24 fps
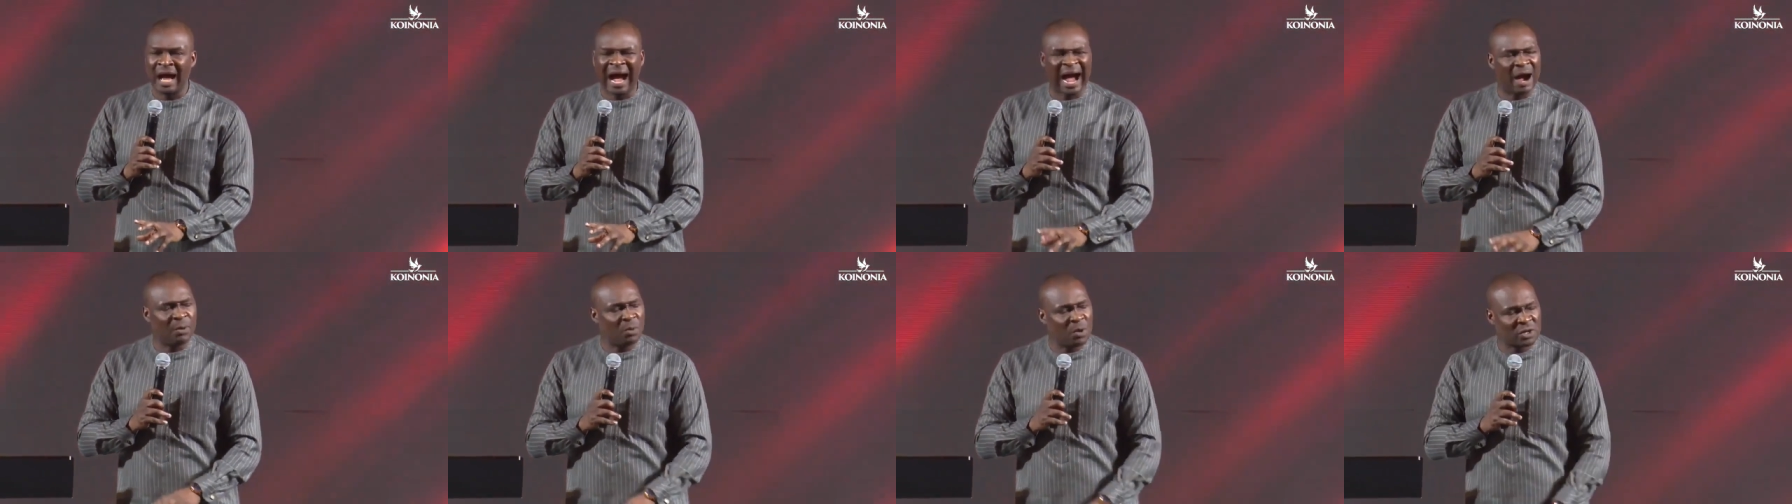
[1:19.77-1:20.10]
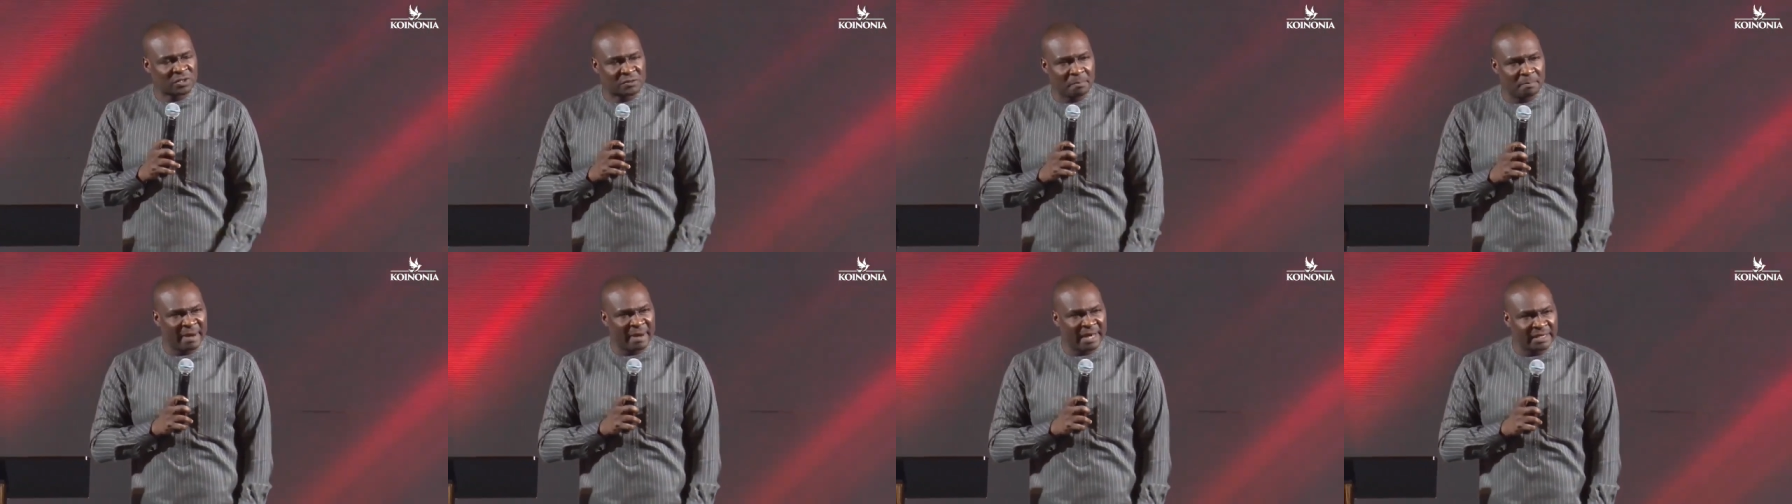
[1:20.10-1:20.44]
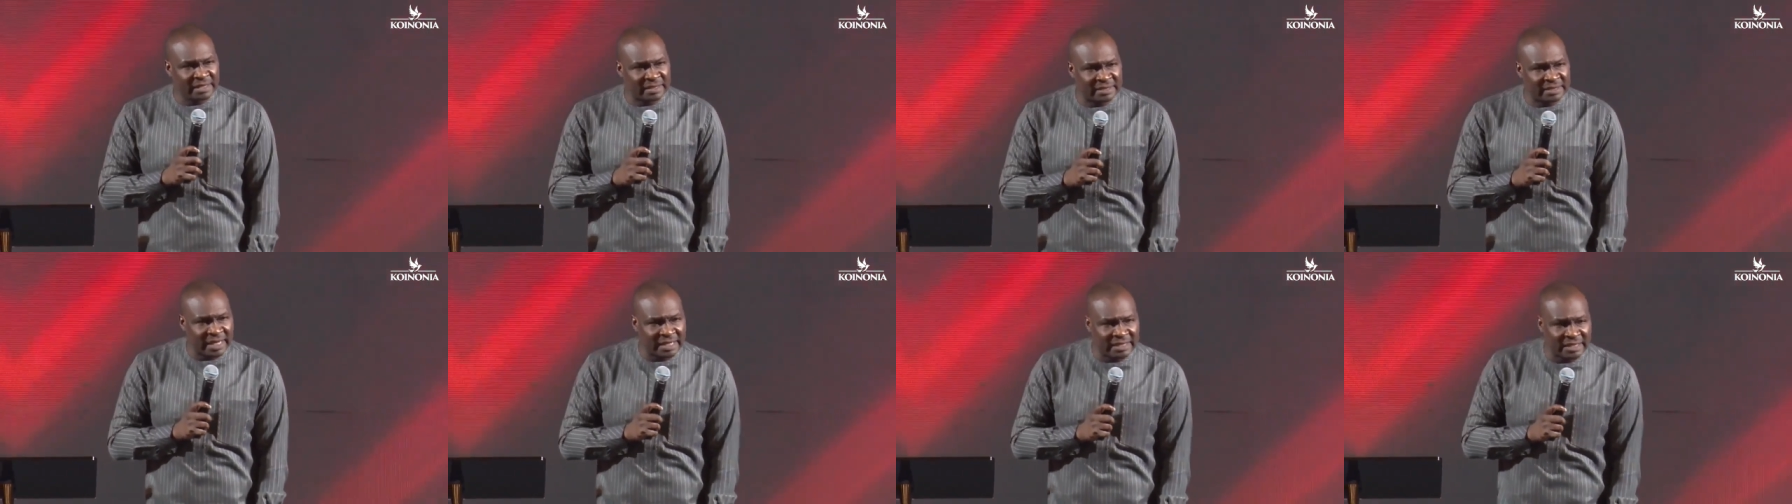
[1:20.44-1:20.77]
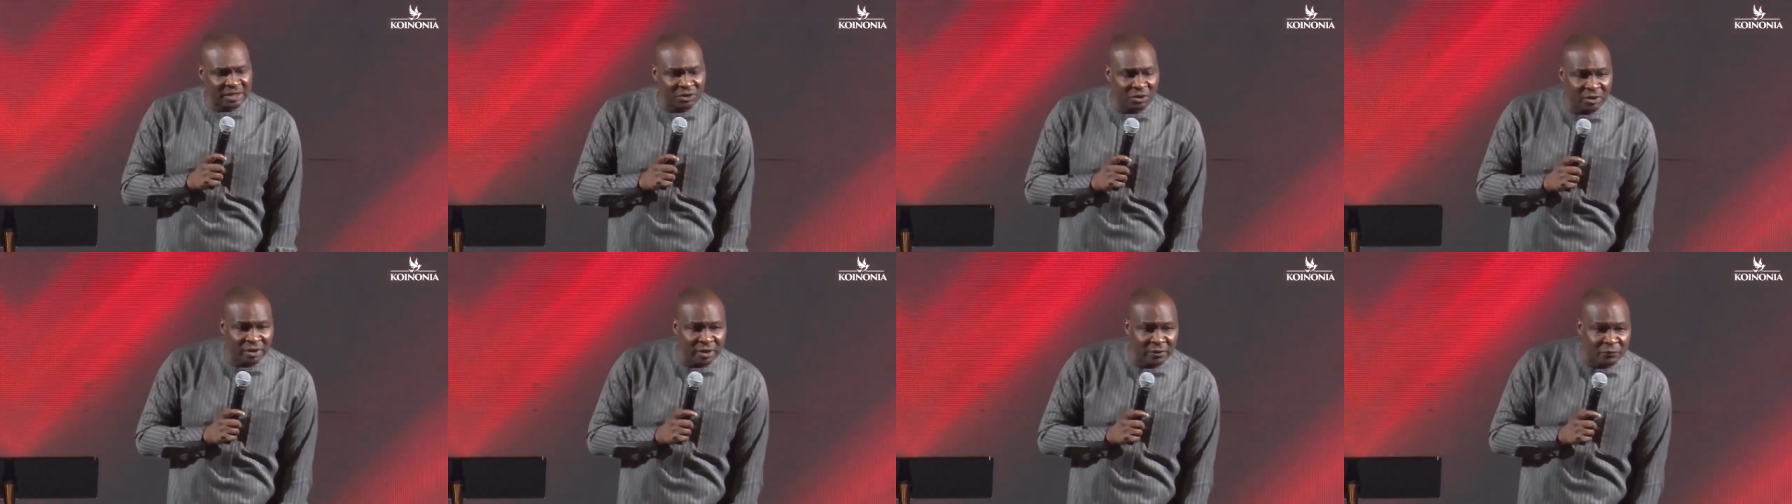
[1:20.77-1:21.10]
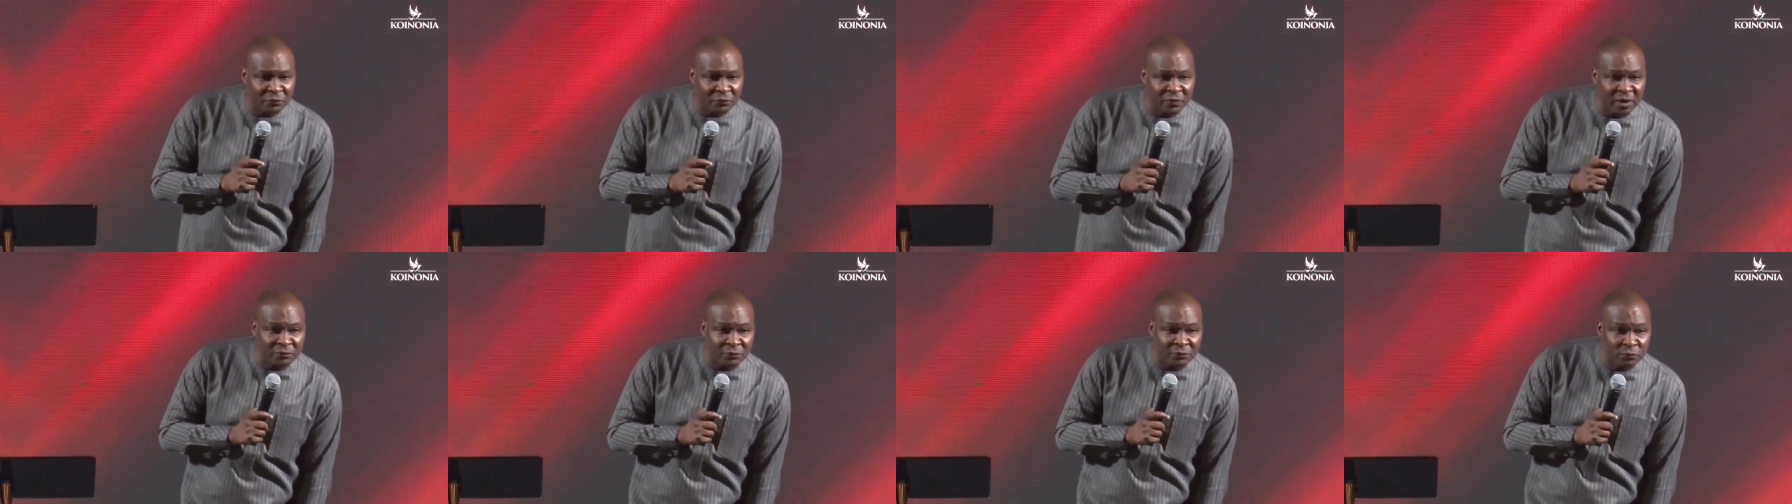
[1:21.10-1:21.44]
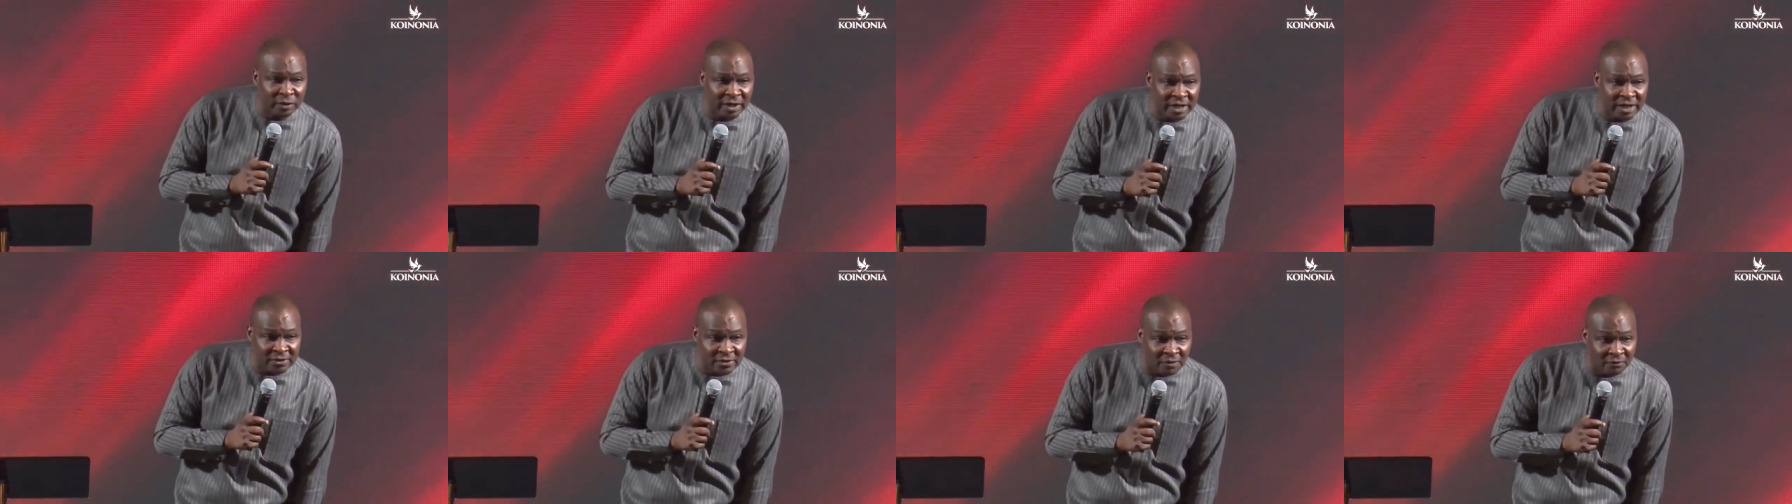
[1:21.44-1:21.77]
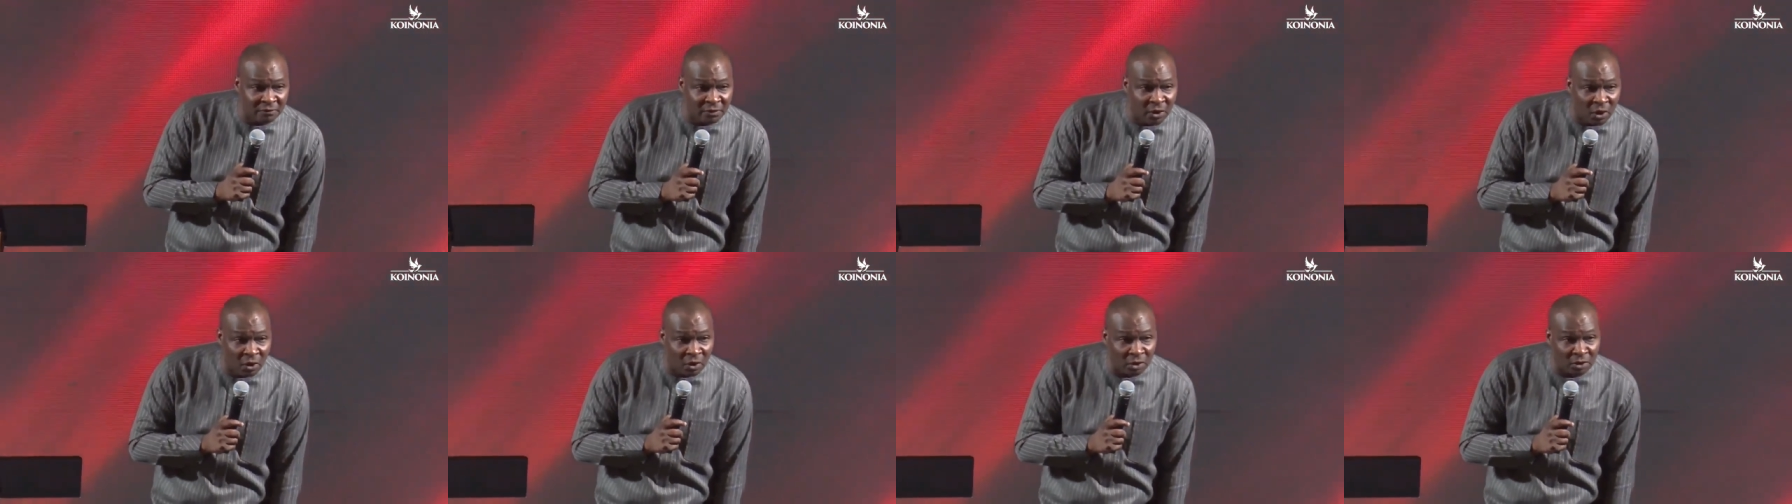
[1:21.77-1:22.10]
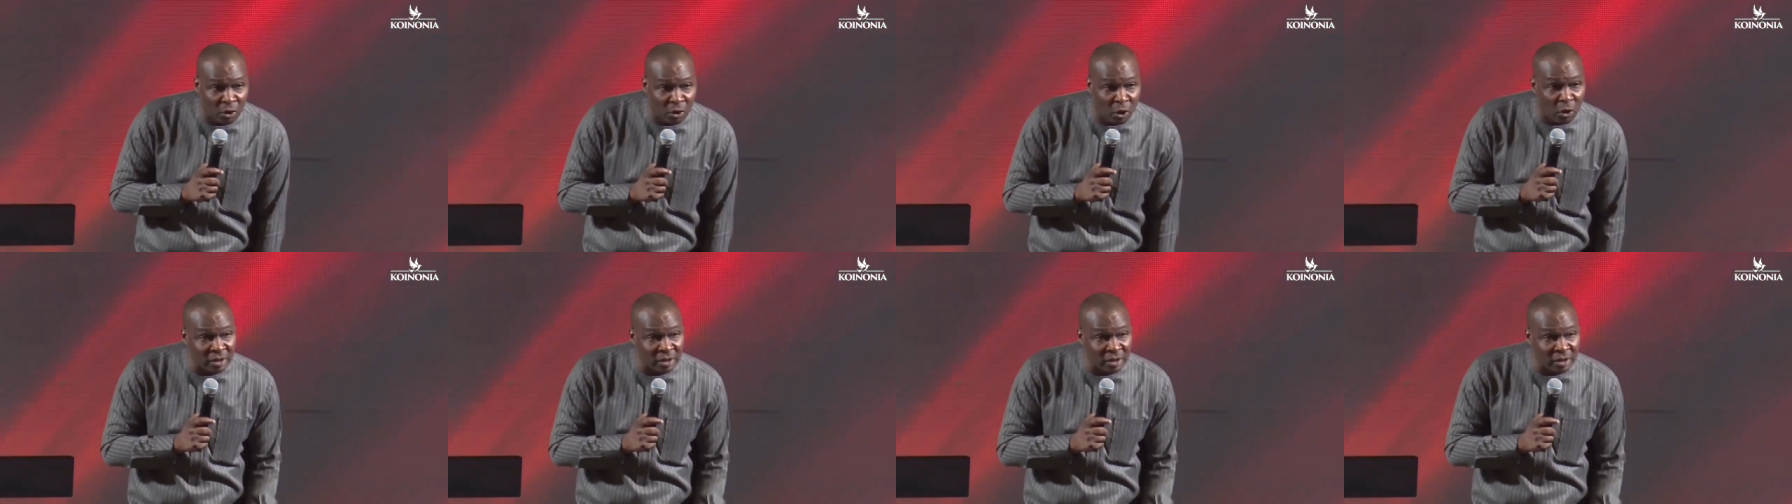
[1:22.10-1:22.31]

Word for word: I was meditating on the faithfulness of God,